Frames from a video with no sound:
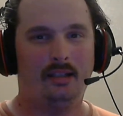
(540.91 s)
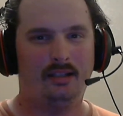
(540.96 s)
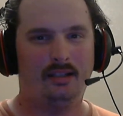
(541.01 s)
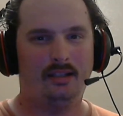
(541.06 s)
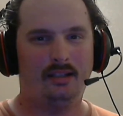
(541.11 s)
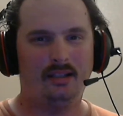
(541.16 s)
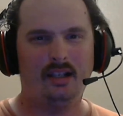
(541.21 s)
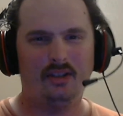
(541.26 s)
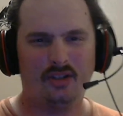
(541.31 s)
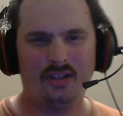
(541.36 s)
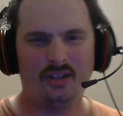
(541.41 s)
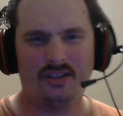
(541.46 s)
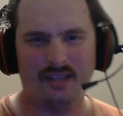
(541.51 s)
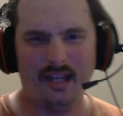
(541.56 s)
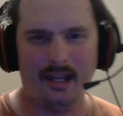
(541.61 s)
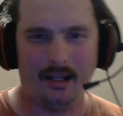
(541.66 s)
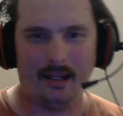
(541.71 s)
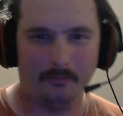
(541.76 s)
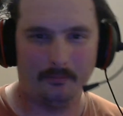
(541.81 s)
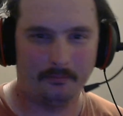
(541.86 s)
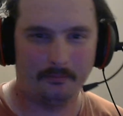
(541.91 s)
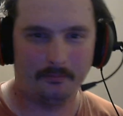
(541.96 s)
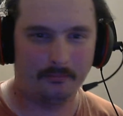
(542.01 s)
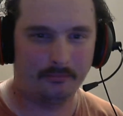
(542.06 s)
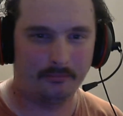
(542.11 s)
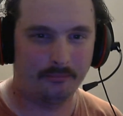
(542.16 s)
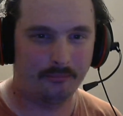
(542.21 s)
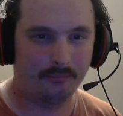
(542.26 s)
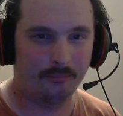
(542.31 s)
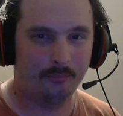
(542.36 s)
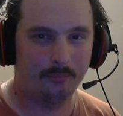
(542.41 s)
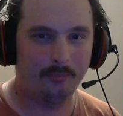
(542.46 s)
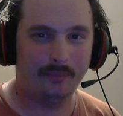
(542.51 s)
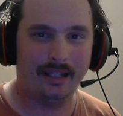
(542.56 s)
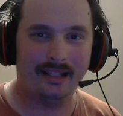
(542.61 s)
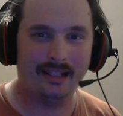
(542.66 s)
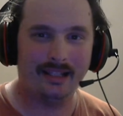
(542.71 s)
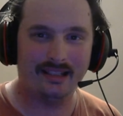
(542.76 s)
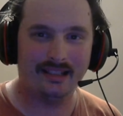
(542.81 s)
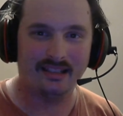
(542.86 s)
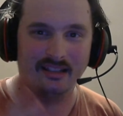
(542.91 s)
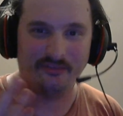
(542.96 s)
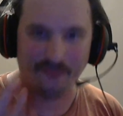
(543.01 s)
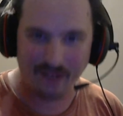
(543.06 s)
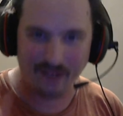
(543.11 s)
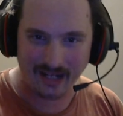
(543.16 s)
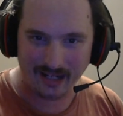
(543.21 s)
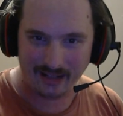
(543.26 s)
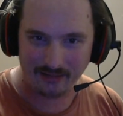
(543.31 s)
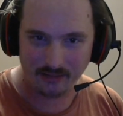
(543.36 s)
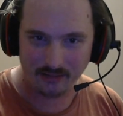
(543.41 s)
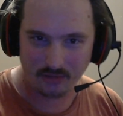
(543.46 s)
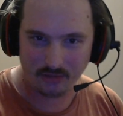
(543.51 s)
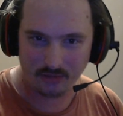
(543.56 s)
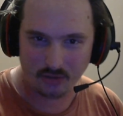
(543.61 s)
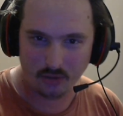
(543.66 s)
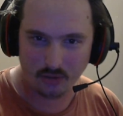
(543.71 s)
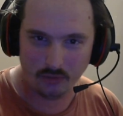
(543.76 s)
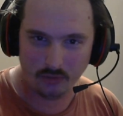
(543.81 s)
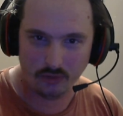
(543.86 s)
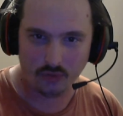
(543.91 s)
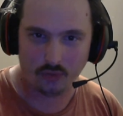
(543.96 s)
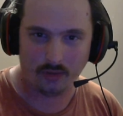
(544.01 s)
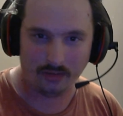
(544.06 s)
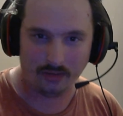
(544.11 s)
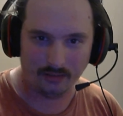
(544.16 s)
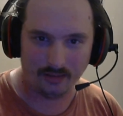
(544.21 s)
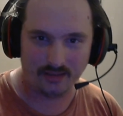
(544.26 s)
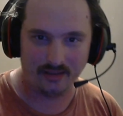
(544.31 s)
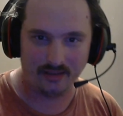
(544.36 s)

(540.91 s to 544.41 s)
And it's not just that. It's the fans who enjoy